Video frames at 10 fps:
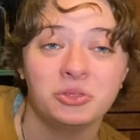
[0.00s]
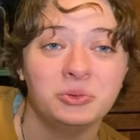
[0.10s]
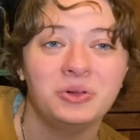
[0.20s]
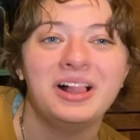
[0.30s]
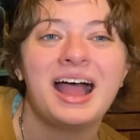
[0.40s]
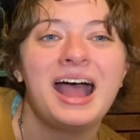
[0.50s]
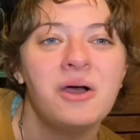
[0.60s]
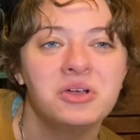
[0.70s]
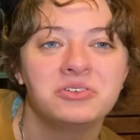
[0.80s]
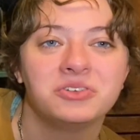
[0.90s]
Thule.
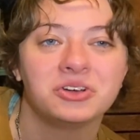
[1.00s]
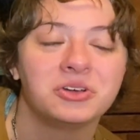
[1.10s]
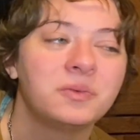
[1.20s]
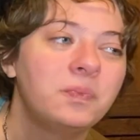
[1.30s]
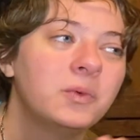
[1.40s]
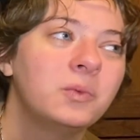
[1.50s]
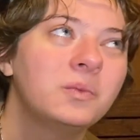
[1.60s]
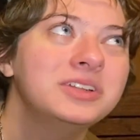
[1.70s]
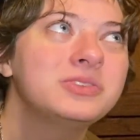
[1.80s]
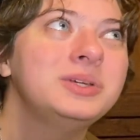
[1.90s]
However,
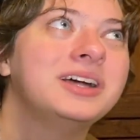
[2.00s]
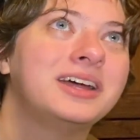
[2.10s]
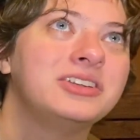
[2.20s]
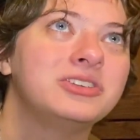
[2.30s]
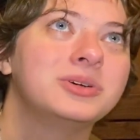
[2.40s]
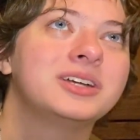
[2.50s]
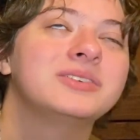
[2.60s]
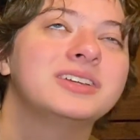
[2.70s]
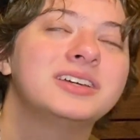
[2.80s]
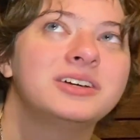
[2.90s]
once we got into it, I
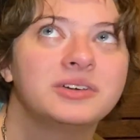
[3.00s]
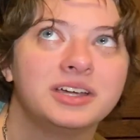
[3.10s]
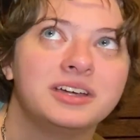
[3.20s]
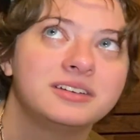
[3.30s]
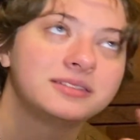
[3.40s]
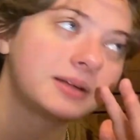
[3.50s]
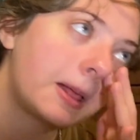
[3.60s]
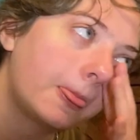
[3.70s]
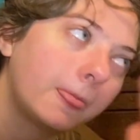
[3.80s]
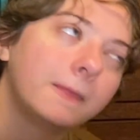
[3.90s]
was like, okay,
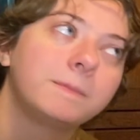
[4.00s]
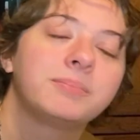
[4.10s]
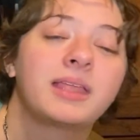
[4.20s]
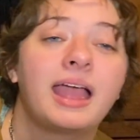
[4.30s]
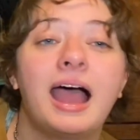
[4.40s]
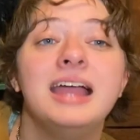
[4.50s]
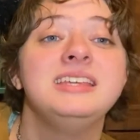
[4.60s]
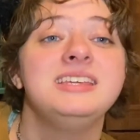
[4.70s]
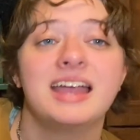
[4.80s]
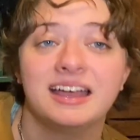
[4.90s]
I
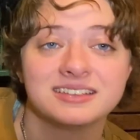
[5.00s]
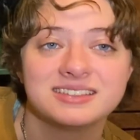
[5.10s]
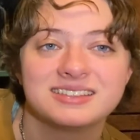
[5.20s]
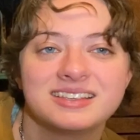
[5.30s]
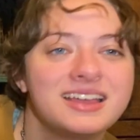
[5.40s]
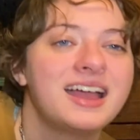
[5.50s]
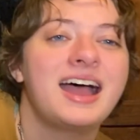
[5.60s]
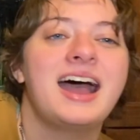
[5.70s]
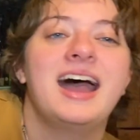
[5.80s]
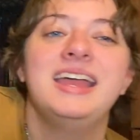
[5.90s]
guess
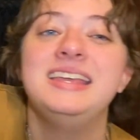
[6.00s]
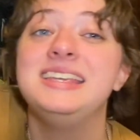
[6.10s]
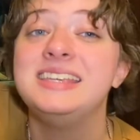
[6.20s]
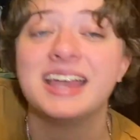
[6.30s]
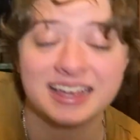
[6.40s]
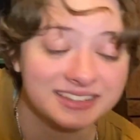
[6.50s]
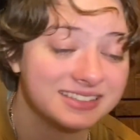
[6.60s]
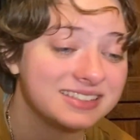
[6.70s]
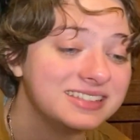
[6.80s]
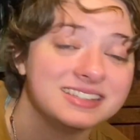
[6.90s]

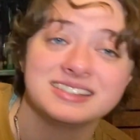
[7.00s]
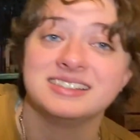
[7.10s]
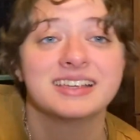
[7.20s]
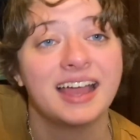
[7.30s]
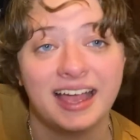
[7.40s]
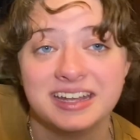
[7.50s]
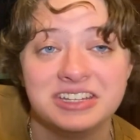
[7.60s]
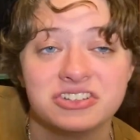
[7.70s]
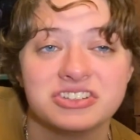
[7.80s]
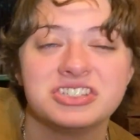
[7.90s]
this is kind of
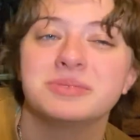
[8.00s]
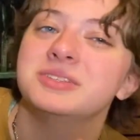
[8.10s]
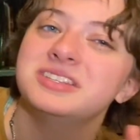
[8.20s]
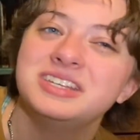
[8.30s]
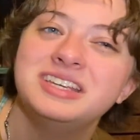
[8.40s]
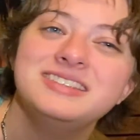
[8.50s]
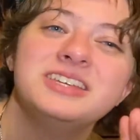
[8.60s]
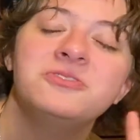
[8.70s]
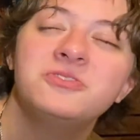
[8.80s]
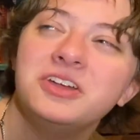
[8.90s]
interesting. But the thing is,
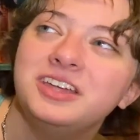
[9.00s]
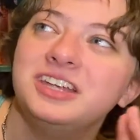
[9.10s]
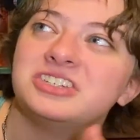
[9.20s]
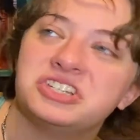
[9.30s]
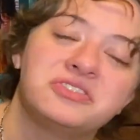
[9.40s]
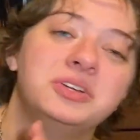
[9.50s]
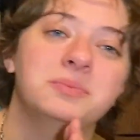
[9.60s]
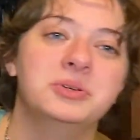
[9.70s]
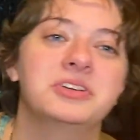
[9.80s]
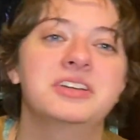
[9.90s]
it felt like a
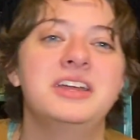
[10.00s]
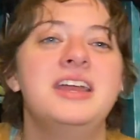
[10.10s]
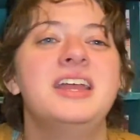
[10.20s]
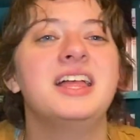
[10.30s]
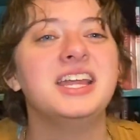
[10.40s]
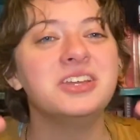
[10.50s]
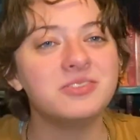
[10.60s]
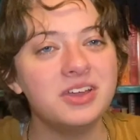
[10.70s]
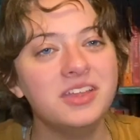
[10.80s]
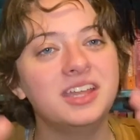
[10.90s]
different book. Like, it
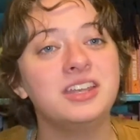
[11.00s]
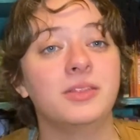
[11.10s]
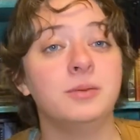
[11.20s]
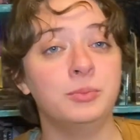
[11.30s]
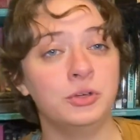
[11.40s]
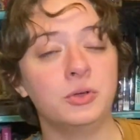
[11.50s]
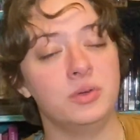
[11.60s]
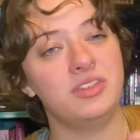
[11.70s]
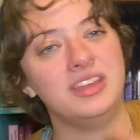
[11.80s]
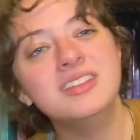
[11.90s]
felt like another book
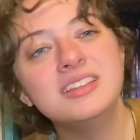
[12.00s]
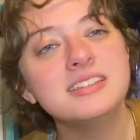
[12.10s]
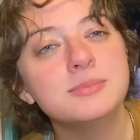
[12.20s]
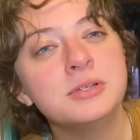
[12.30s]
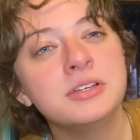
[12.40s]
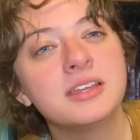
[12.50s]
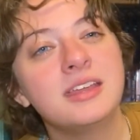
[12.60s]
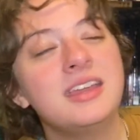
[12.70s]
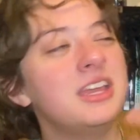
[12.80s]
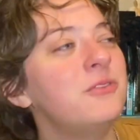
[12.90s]
within this book.
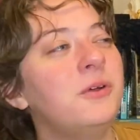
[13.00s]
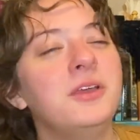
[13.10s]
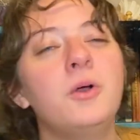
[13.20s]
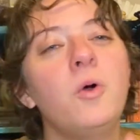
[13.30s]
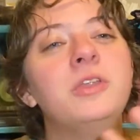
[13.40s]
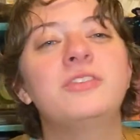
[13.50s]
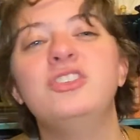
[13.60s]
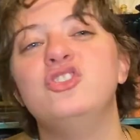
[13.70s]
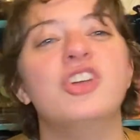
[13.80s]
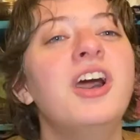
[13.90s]
It felt like a whole
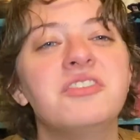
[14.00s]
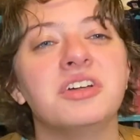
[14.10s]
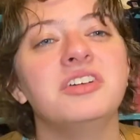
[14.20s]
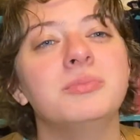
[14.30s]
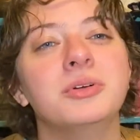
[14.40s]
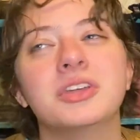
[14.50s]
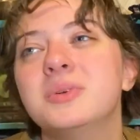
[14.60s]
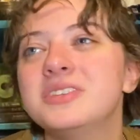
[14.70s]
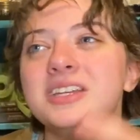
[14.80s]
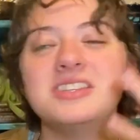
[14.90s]
different genre of book. It
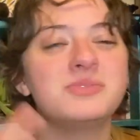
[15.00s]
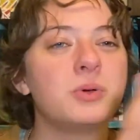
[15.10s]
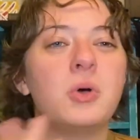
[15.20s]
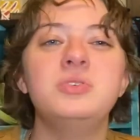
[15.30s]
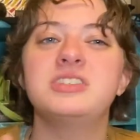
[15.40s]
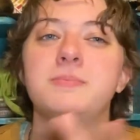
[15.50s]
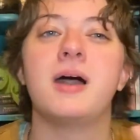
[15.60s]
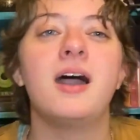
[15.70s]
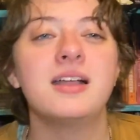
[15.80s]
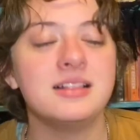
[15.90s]
was like this
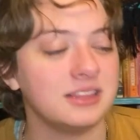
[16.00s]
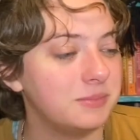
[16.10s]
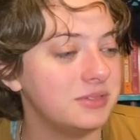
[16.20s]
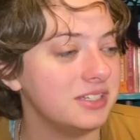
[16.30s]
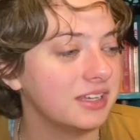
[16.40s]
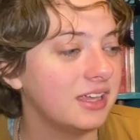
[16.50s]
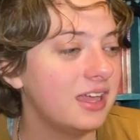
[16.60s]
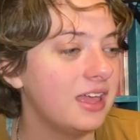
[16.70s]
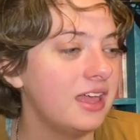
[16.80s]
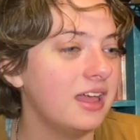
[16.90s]
post-apocalyptic
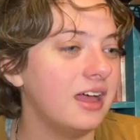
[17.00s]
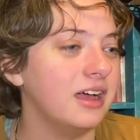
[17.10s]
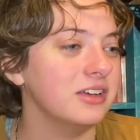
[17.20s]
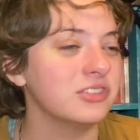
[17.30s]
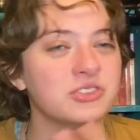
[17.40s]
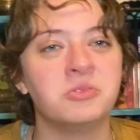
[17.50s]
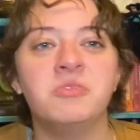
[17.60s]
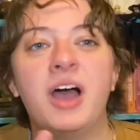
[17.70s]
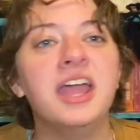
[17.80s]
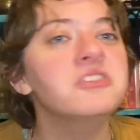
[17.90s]

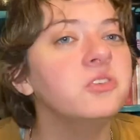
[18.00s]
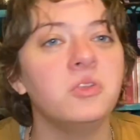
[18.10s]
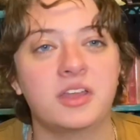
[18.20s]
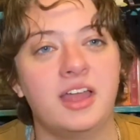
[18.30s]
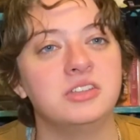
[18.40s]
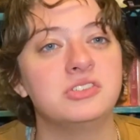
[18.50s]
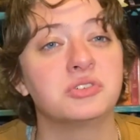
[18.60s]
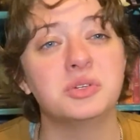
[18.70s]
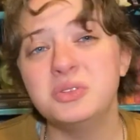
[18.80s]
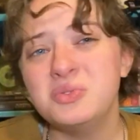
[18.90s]
survival kind of
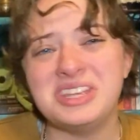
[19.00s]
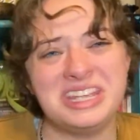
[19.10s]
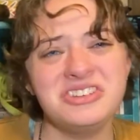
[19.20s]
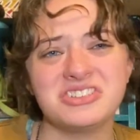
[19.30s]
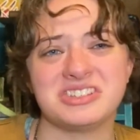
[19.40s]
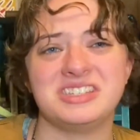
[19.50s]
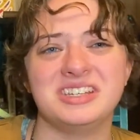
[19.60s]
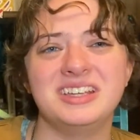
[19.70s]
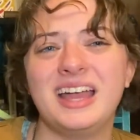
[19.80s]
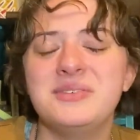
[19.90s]
story, which was
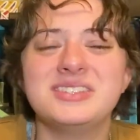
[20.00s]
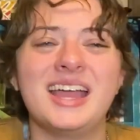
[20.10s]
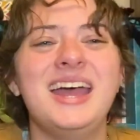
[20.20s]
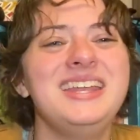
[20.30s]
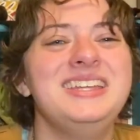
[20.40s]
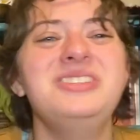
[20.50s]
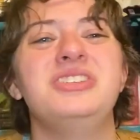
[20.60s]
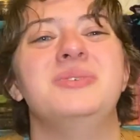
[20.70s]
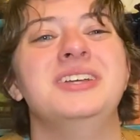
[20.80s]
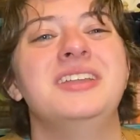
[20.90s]
interesting. I was kind of
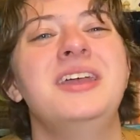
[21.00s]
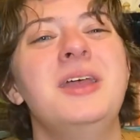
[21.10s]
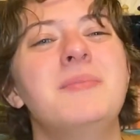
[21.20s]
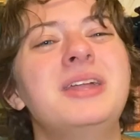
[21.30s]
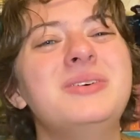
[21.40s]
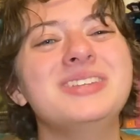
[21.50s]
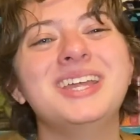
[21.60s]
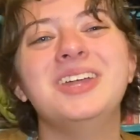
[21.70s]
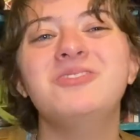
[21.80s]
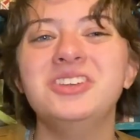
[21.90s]
into it. But I was
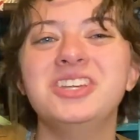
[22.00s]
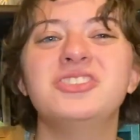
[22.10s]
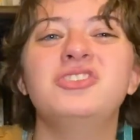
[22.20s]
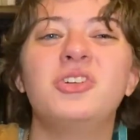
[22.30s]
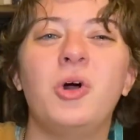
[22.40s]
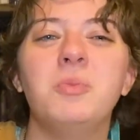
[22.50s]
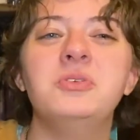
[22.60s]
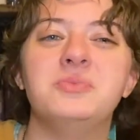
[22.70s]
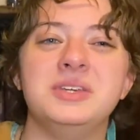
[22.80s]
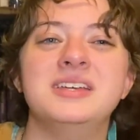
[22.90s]
like, I feel like this should
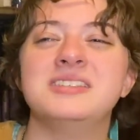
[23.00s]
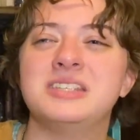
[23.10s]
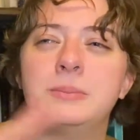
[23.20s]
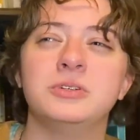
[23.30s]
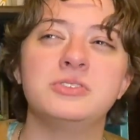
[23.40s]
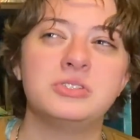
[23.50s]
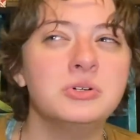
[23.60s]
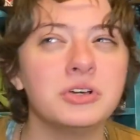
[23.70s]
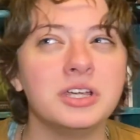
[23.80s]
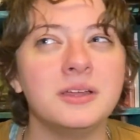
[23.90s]
almost be a separate
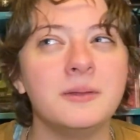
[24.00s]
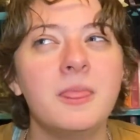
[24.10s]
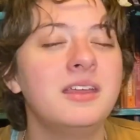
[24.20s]
story.